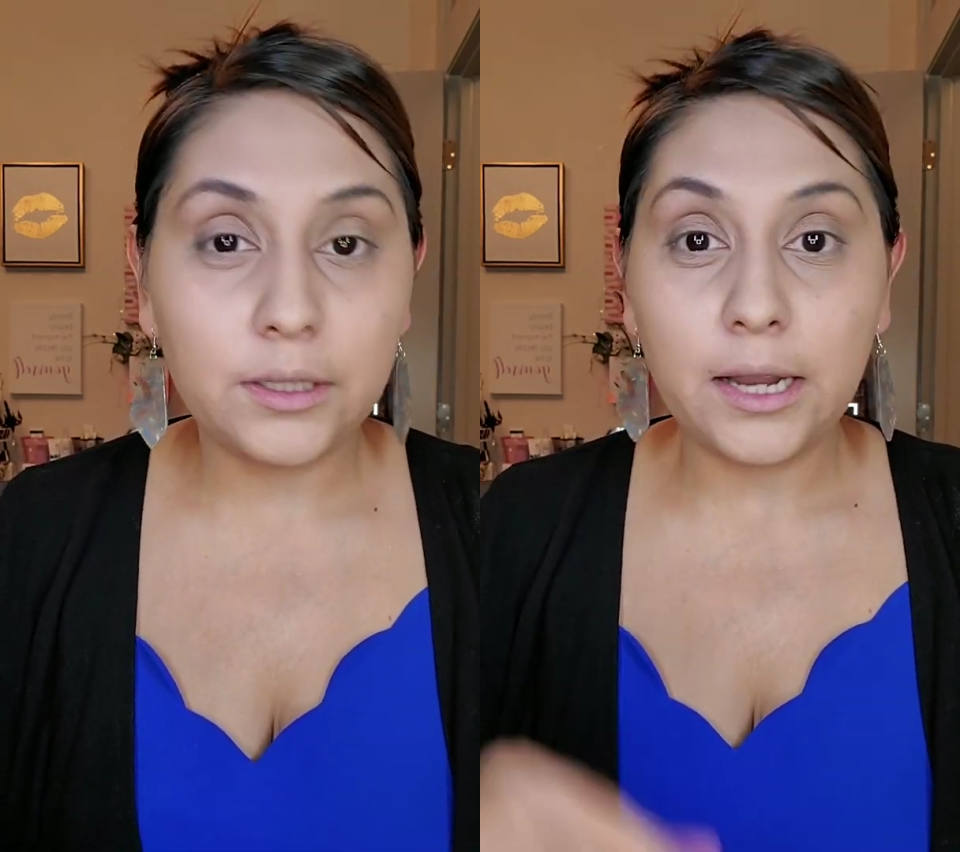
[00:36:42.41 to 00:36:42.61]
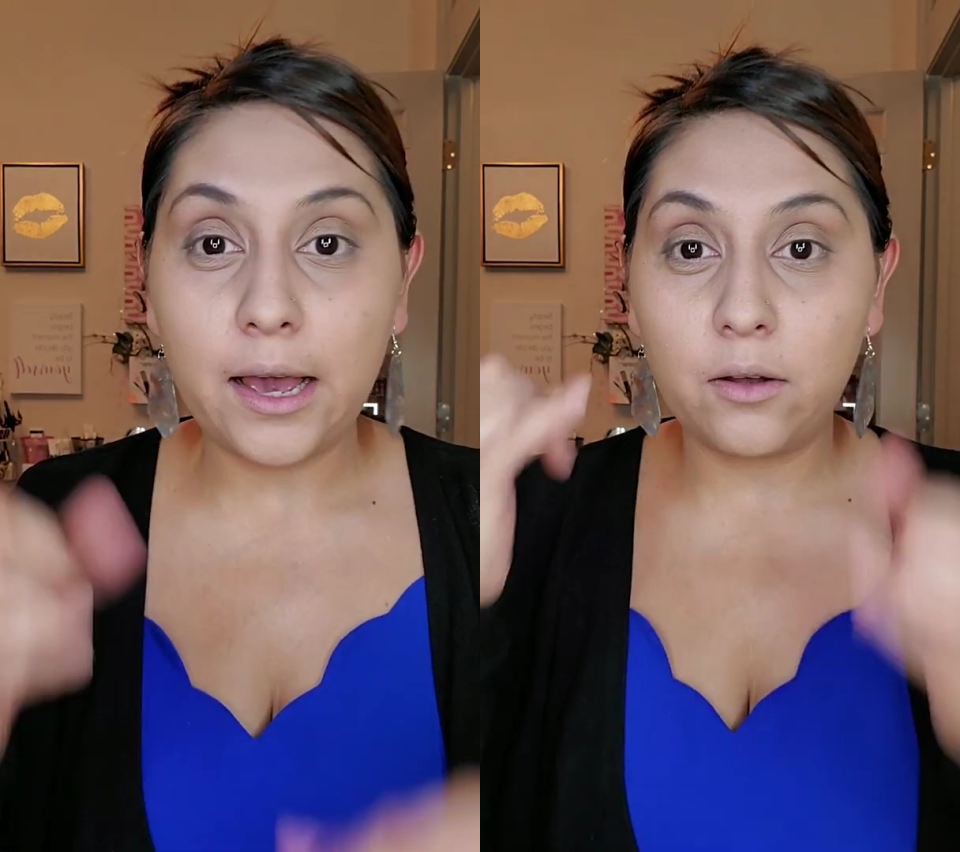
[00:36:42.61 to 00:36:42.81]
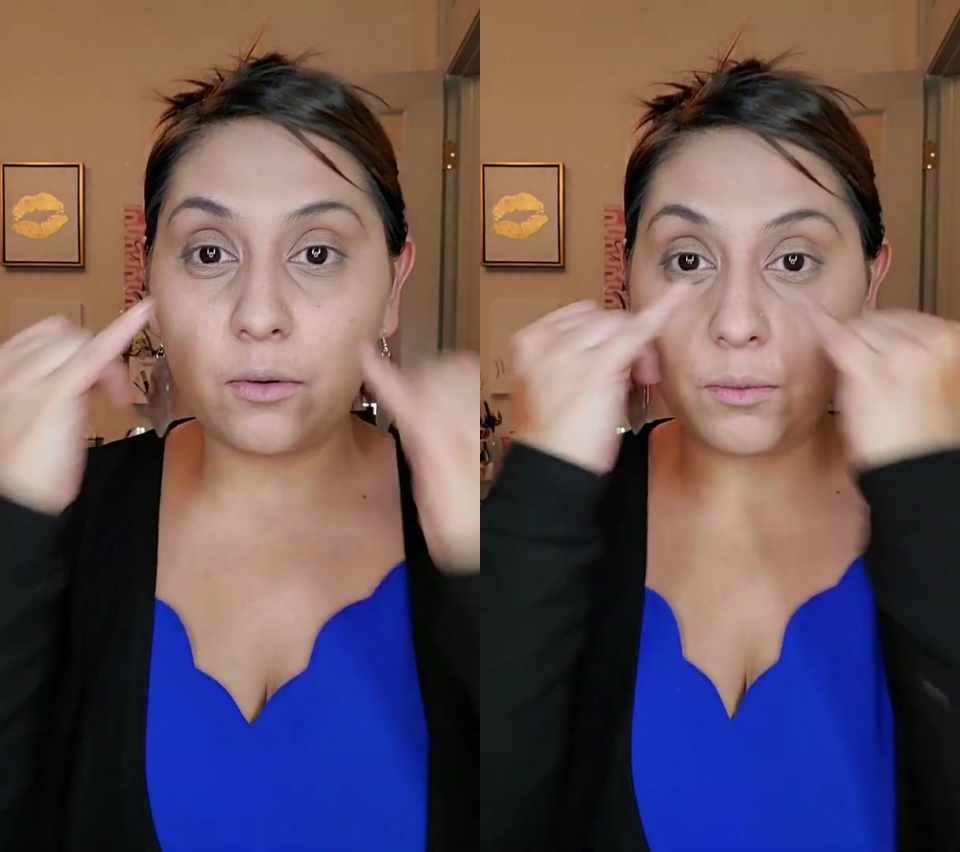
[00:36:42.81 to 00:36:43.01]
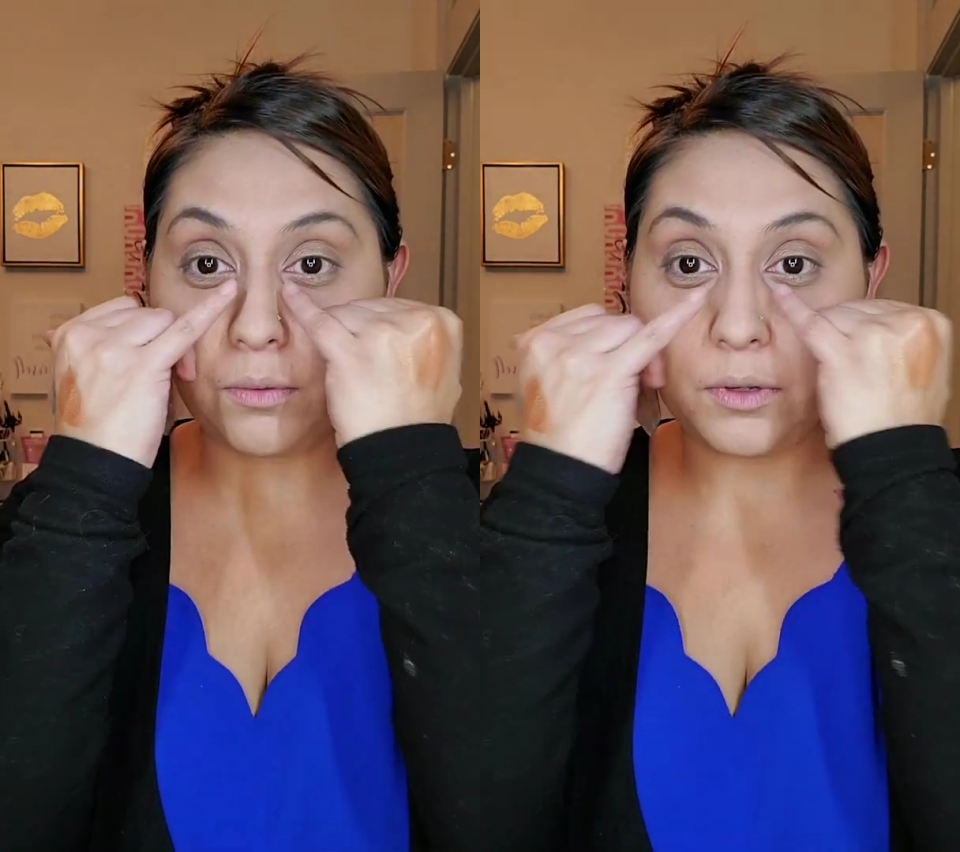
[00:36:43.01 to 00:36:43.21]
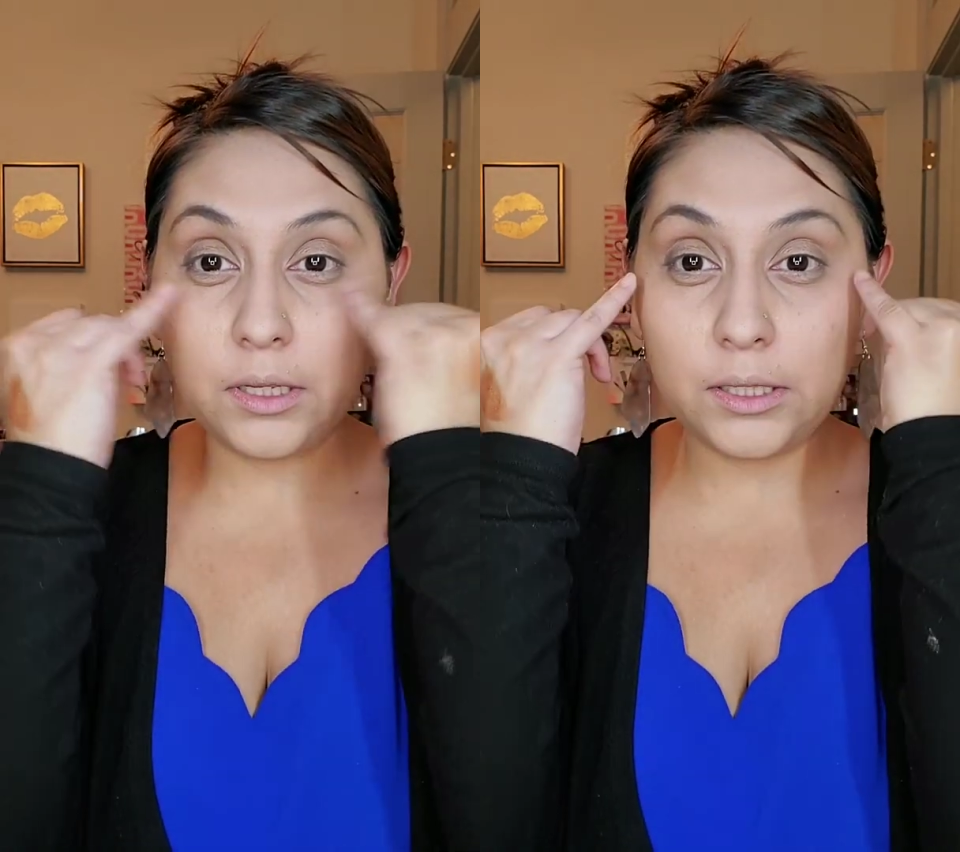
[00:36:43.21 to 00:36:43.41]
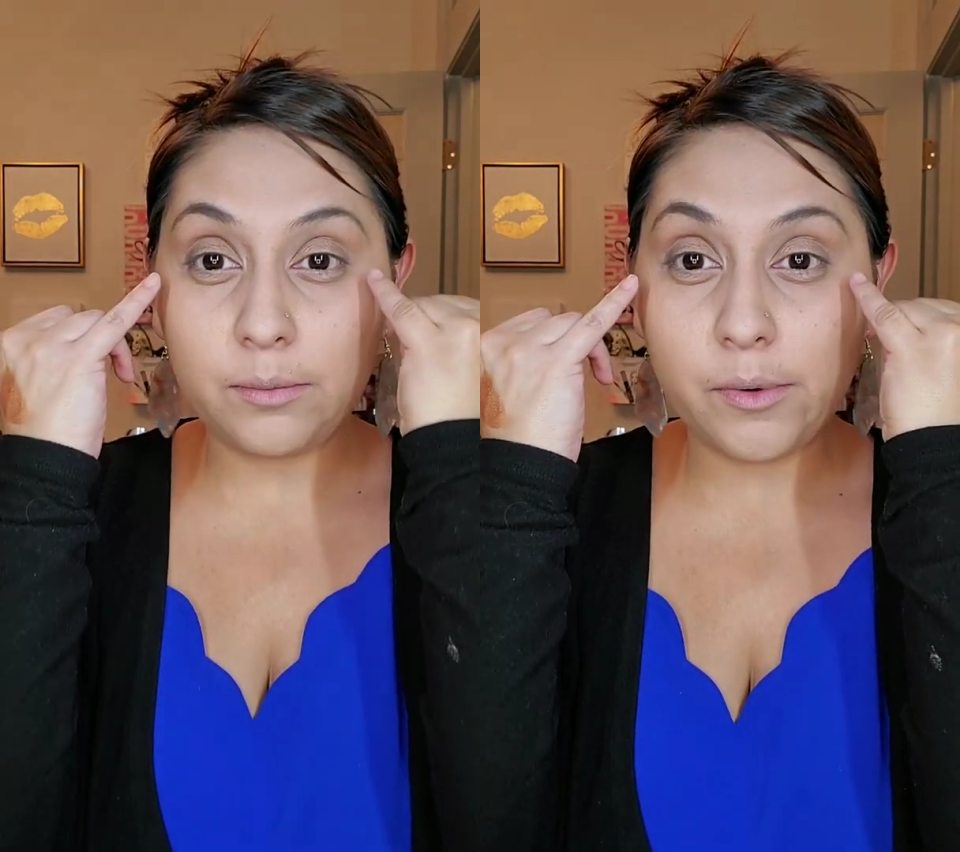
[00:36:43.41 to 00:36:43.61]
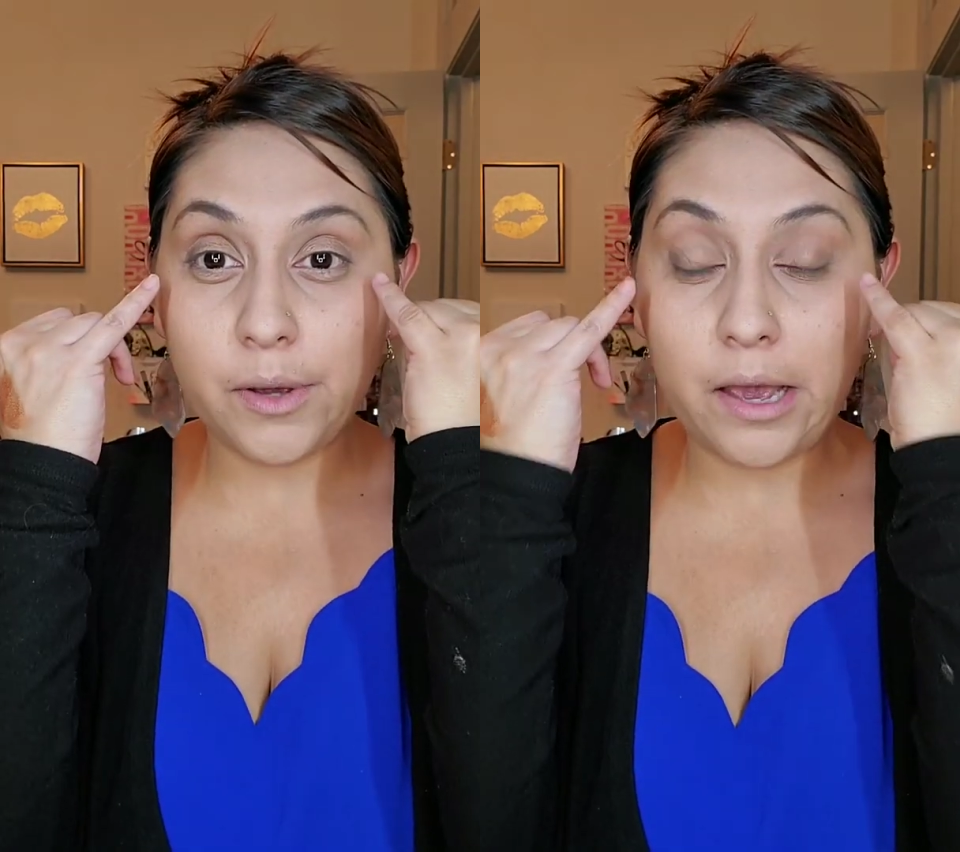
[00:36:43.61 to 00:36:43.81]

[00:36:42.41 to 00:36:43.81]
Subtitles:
and how to really smoke